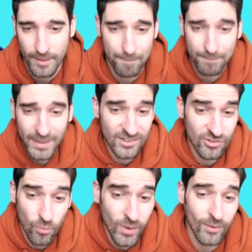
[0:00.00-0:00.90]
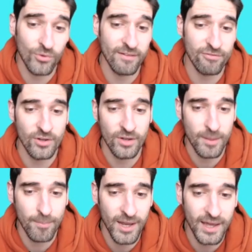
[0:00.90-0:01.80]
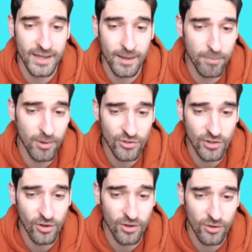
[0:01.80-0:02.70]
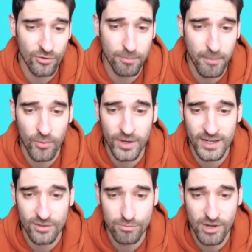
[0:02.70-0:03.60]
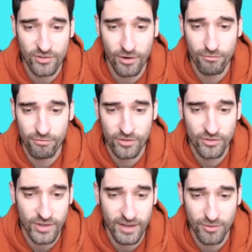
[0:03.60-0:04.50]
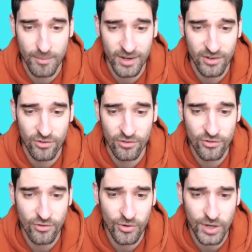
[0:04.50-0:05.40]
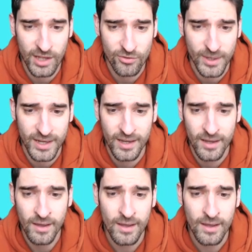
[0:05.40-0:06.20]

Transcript: Maddison will definitely play, and Postecoglou spoke in his press conference after Maddison scored last week